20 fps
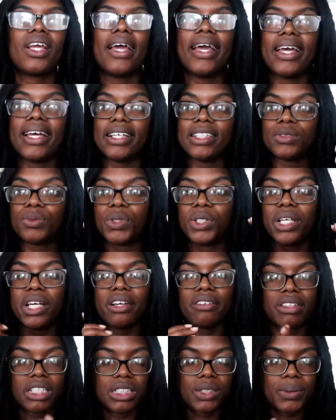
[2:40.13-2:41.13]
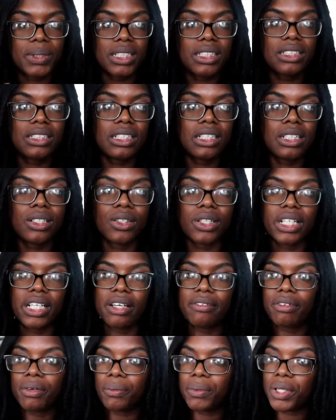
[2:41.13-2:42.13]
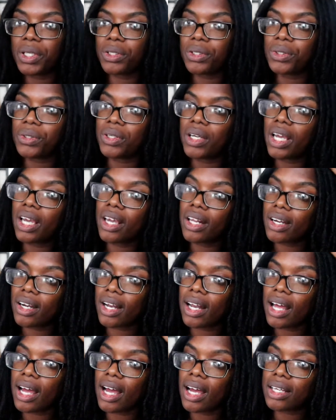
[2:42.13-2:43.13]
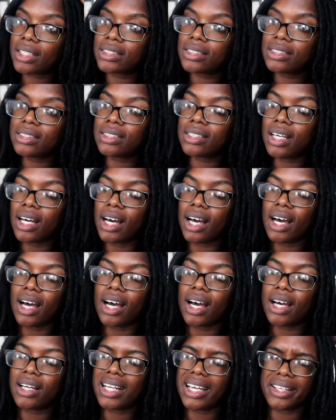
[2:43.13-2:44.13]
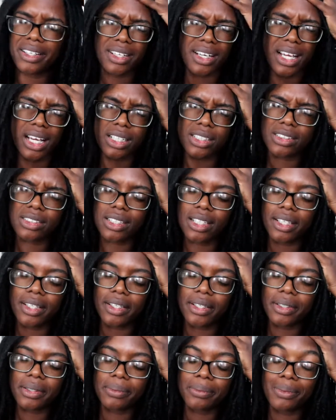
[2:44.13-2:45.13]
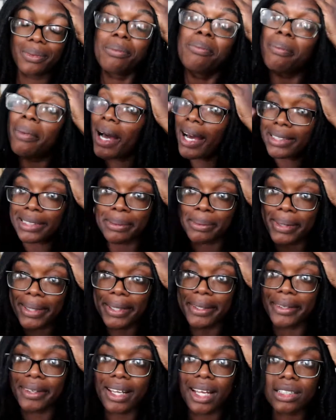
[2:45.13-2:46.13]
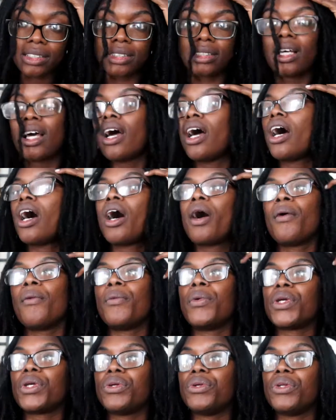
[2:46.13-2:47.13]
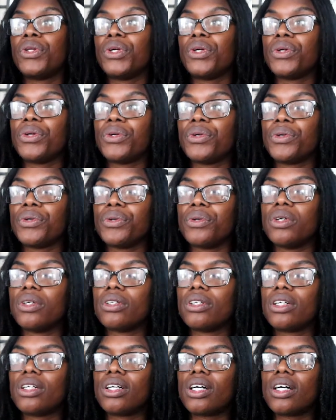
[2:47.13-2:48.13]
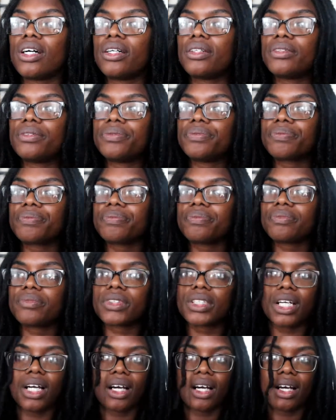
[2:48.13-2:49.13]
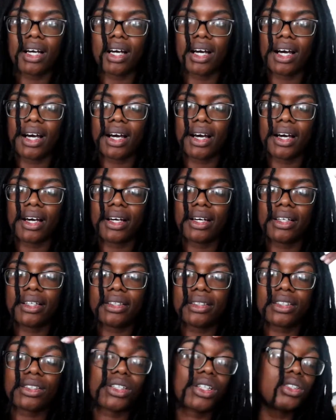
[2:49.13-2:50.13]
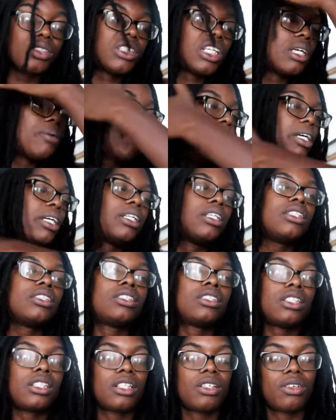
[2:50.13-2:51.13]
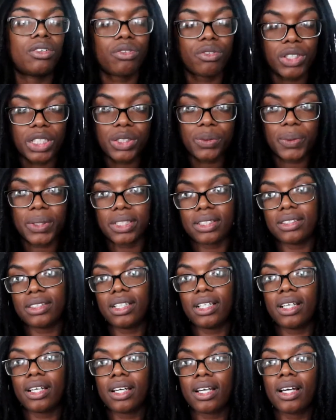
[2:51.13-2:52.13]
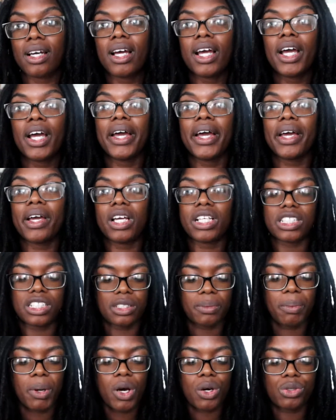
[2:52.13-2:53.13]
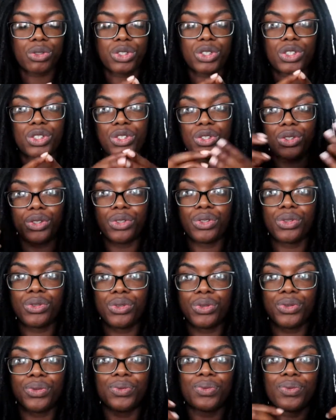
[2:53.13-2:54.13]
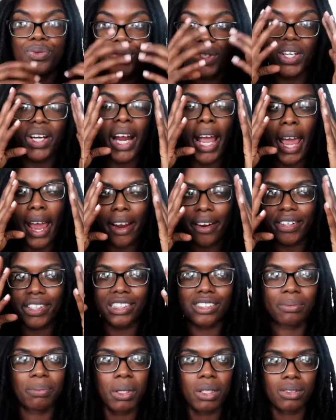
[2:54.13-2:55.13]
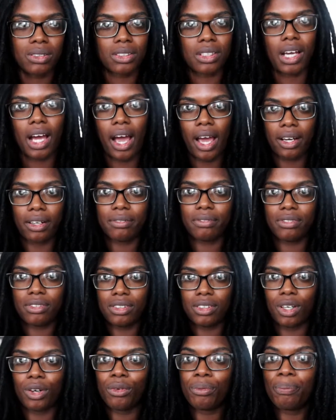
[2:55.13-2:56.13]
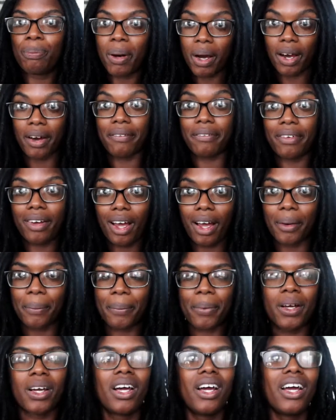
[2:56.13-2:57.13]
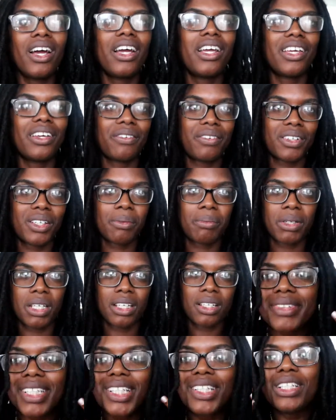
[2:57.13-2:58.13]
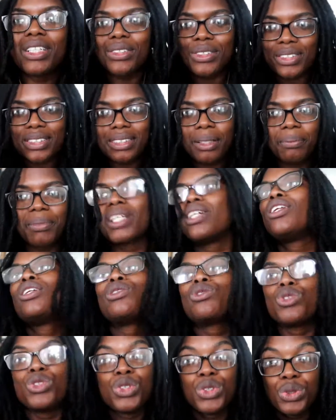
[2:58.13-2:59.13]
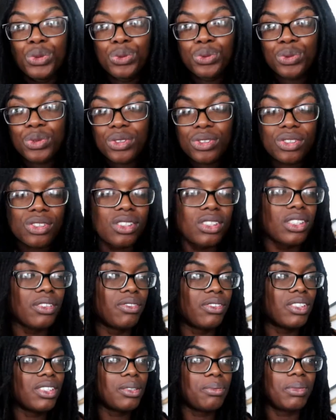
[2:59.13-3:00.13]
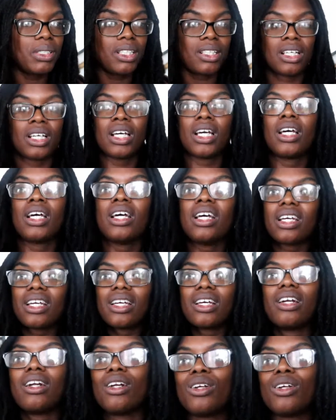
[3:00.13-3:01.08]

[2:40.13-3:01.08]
Is when you get retwisted, or even when you do interlocks, not interlocks, possibly interlocks, when you do the crochet maintenance, retwisting, it's supposed to, your hair is supposed to kind of, puff up. You feel me? Get a little juice. You feel me? Get a